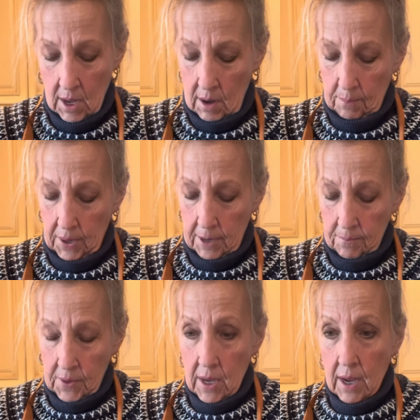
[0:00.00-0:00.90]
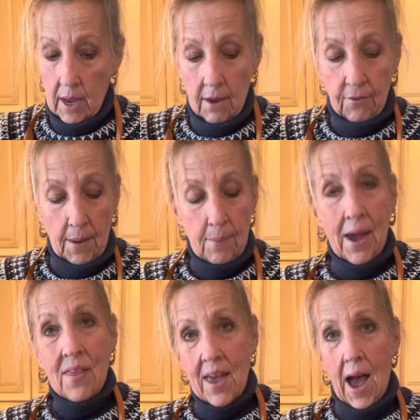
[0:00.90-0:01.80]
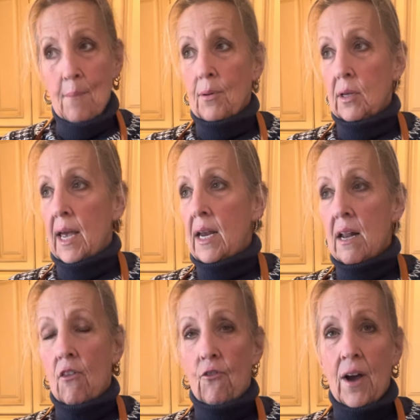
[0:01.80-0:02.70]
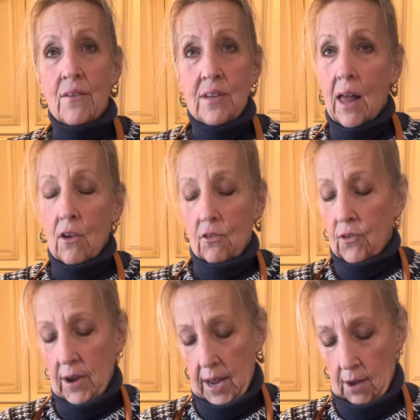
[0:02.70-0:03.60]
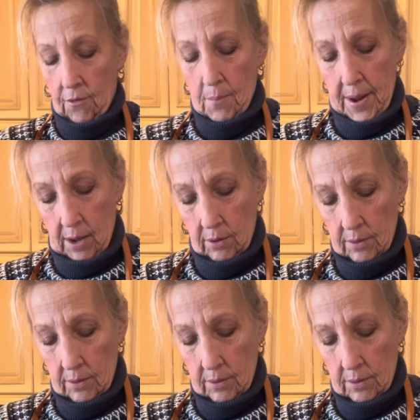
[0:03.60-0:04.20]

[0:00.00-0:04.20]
But if I buy the Applegate, it's $5 for a half a pound.